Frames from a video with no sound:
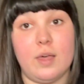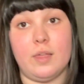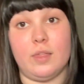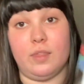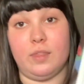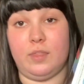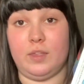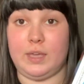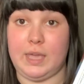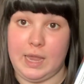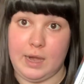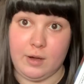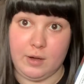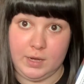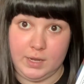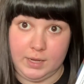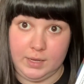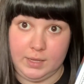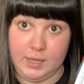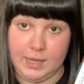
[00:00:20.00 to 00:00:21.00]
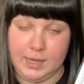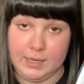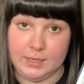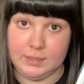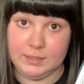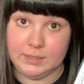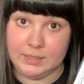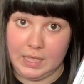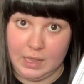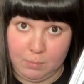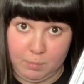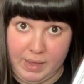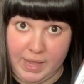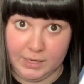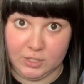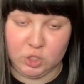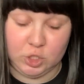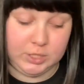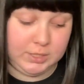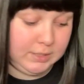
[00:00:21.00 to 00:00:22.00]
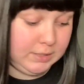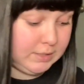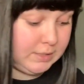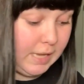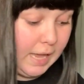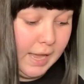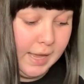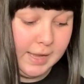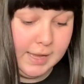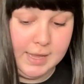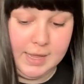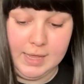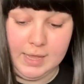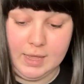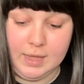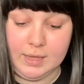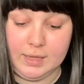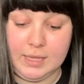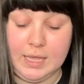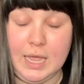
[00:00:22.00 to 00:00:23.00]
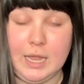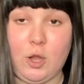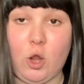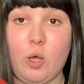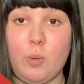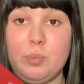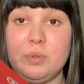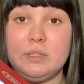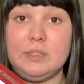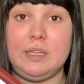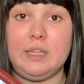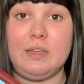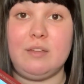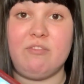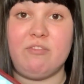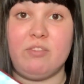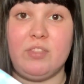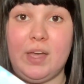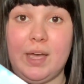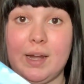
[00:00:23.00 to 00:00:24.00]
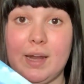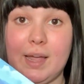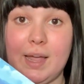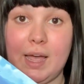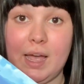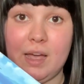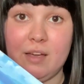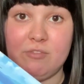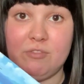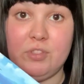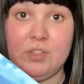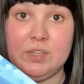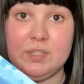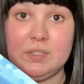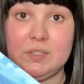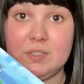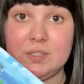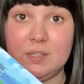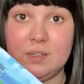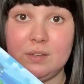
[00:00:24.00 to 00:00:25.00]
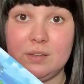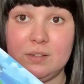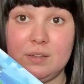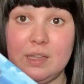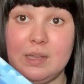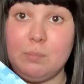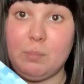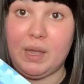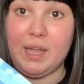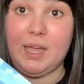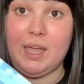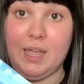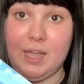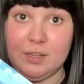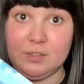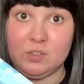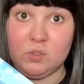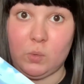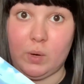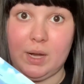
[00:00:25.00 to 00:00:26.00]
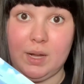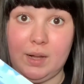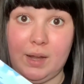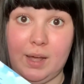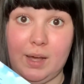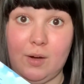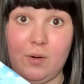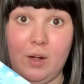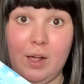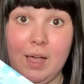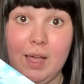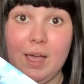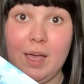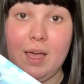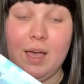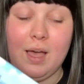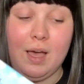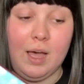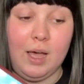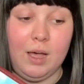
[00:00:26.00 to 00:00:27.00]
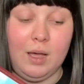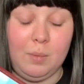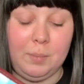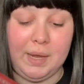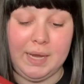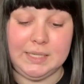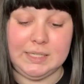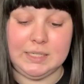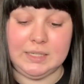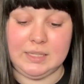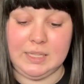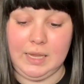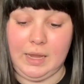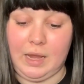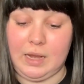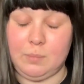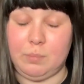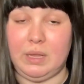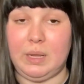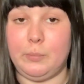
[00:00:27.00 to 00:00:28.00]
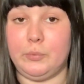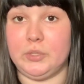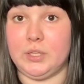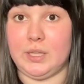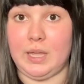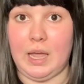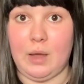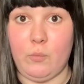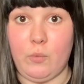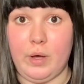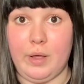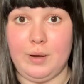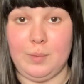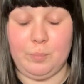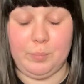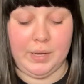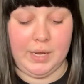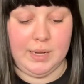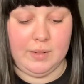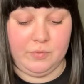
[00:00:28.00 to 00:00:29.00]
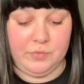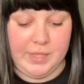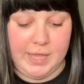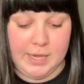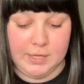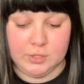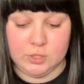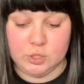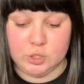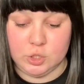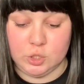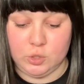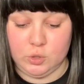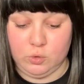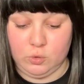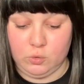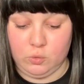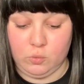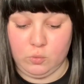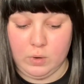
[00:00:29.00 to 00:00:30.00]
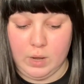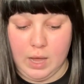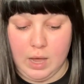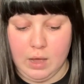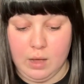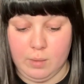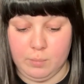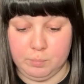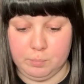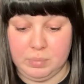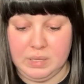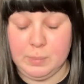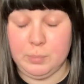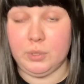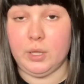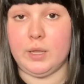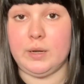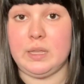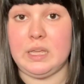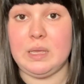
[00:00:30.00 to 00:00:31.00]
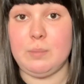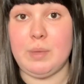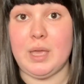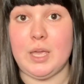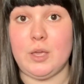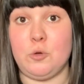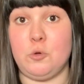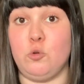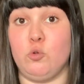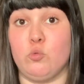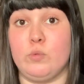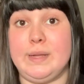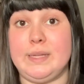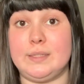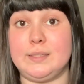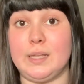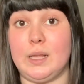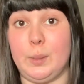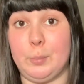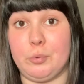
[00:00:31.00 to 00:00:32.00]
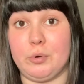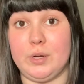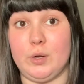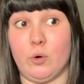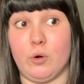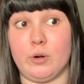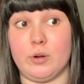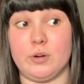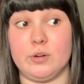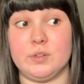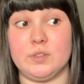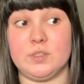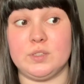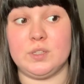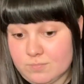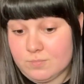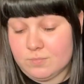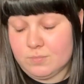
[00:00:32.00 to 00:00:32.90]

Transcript: the carrying case that matches. I cannot believe that I have this in my hands right now. I didn't think I'd be able to get one, but thanks to people on eBay who resell pre-orders